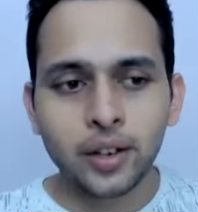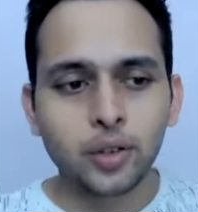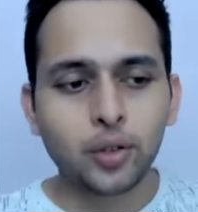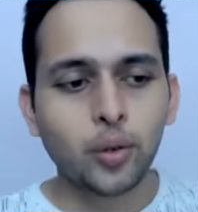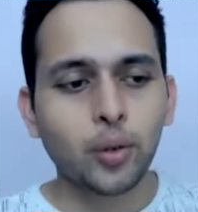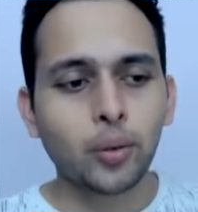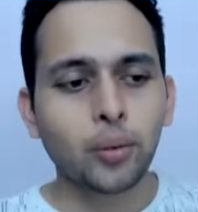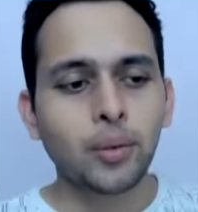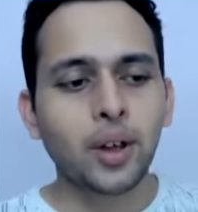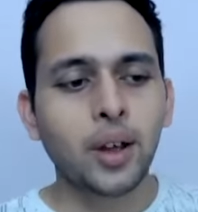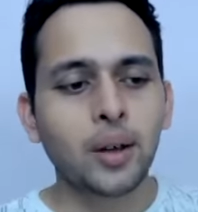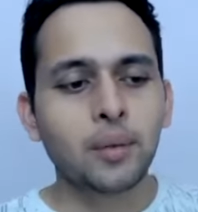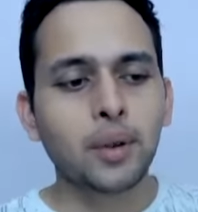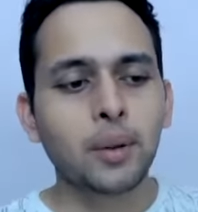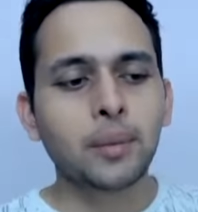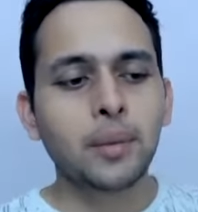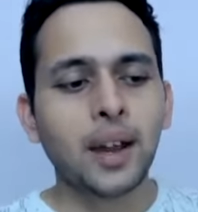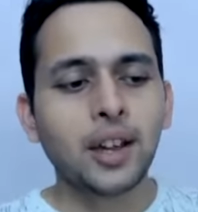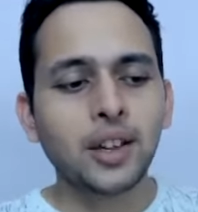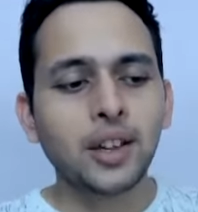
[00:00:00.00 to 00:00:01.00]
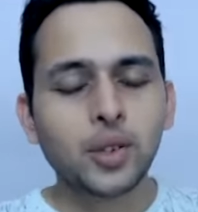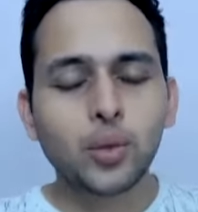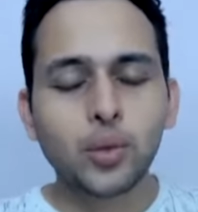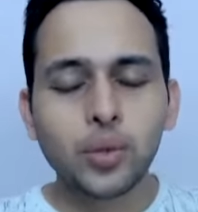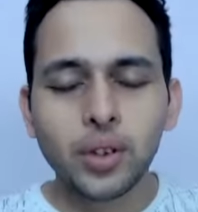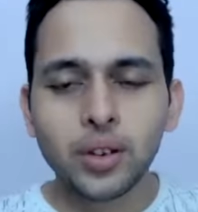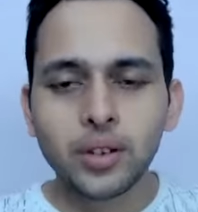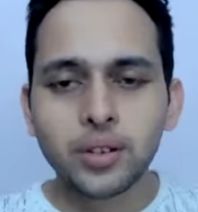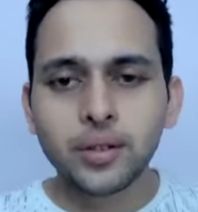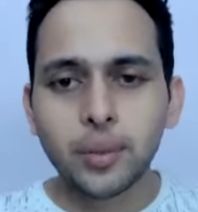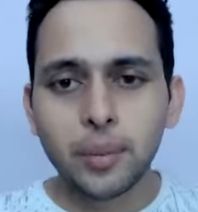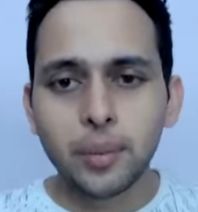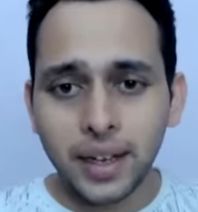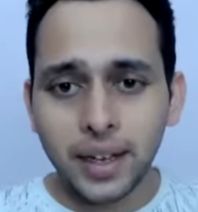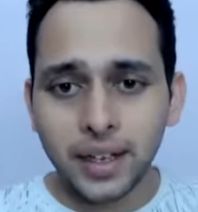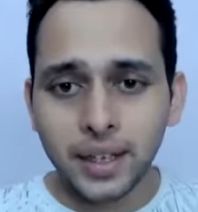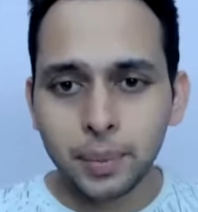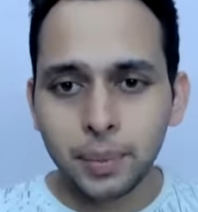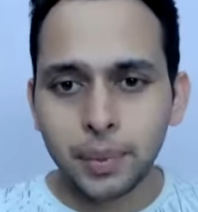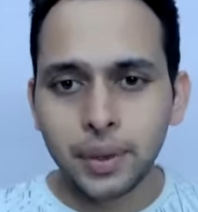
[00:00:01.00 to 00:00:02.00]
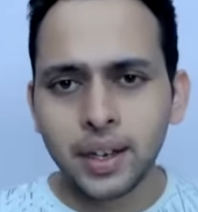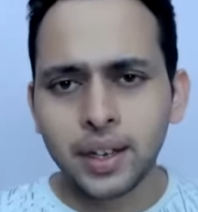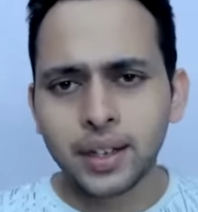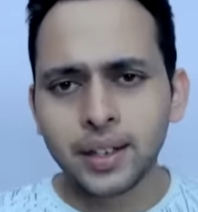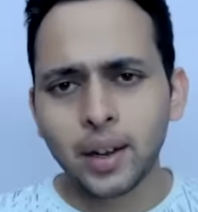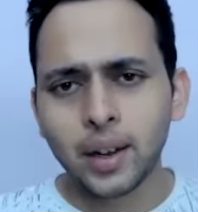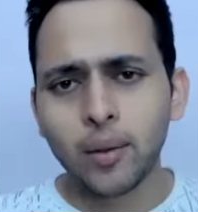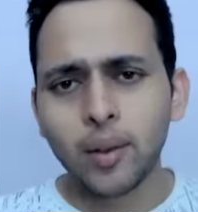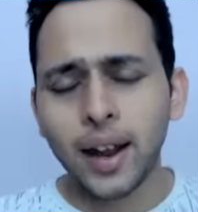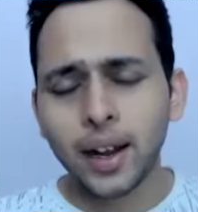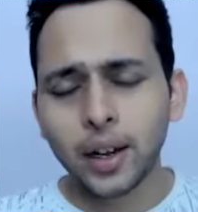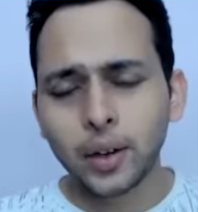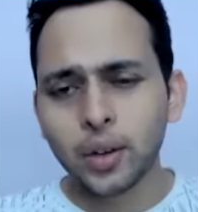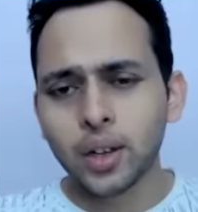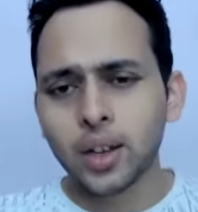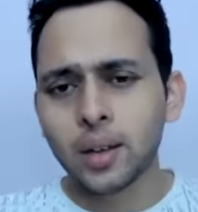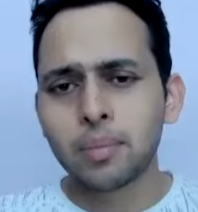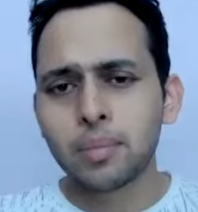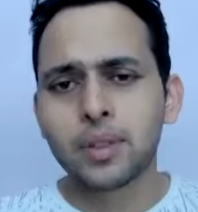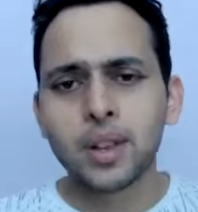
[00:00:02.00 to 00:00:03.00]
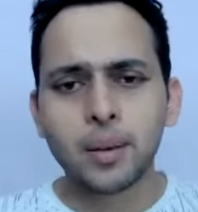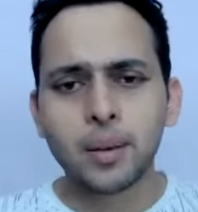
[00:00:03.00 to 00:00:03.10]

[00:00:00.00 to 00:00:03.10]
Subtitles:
So from last 2 years experience, I would like to give